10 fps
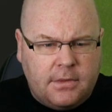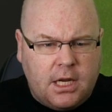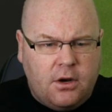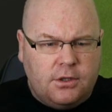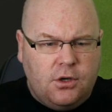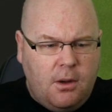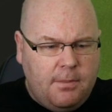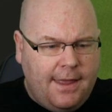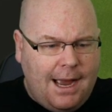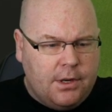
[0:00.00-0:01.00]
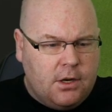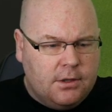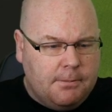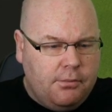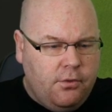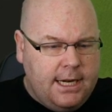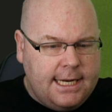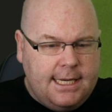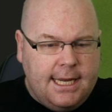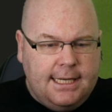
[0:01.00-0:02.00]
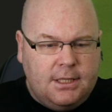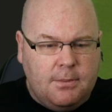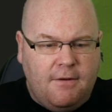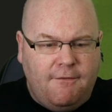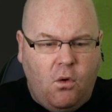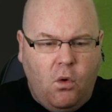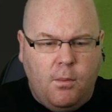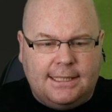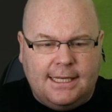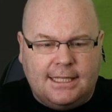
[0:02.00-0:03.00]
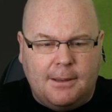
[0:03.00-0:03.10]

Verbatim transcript: And on top of that, we got some pretty decent performances.